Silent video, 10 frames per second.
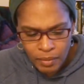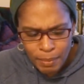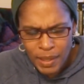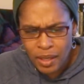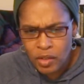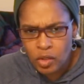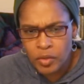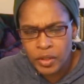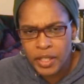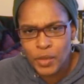but not
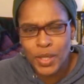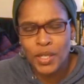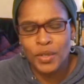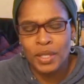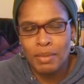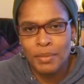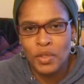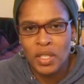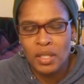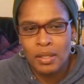overly sweet. You know, sometimes you
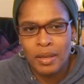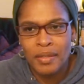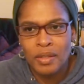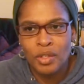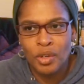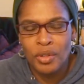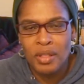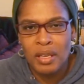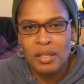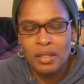eat certain
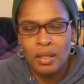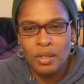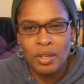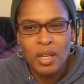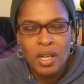things and they're